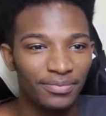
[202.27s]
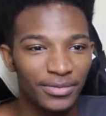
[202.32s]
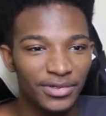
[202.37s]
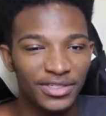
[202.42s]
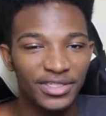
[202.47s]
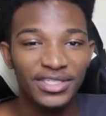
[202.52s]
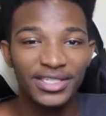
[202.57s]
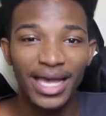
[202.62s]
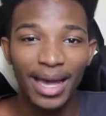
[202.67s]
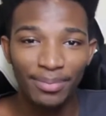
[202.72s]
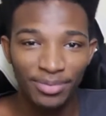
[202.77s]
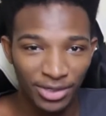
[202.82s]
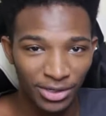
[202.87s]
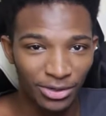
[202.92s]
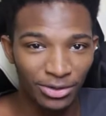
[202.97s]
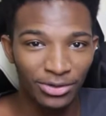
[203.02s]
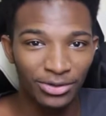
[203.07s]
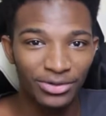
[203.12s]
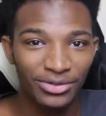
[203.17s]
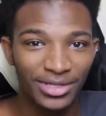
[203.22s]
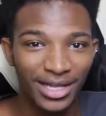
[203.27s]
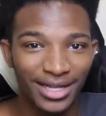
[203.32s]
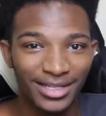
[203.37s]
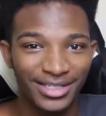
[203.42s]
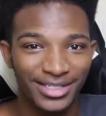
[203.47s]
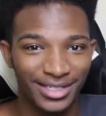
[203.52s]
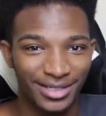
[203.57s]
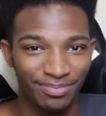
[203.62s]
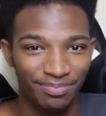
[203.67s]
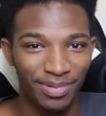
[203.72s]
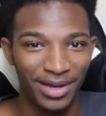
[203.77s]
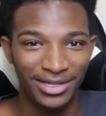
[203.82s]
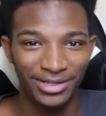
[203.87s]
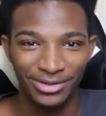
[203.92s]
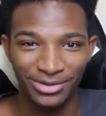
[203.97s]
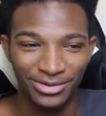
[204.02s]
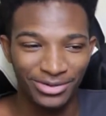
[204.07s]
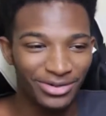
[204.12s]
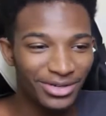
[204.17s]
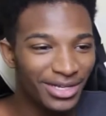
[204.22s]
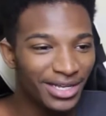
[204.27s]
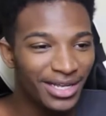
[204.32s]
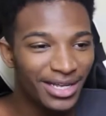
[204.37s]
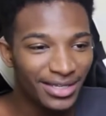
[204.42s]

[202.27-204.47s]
skeptical, not spectacle,